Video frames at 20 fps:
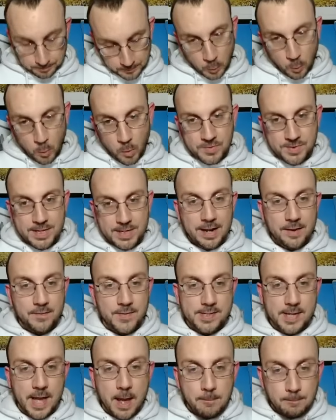Wolves did in
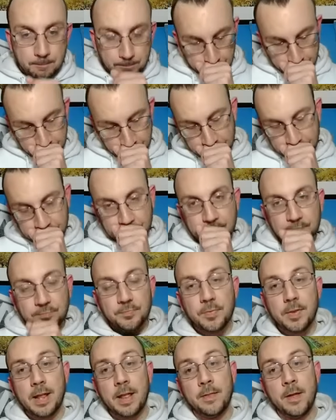this game.
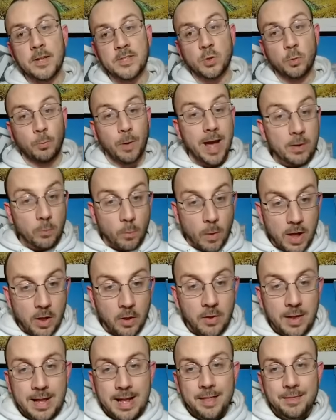They also ran
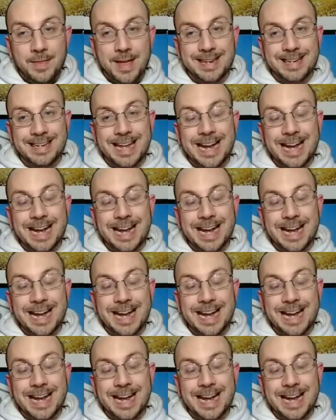well. They had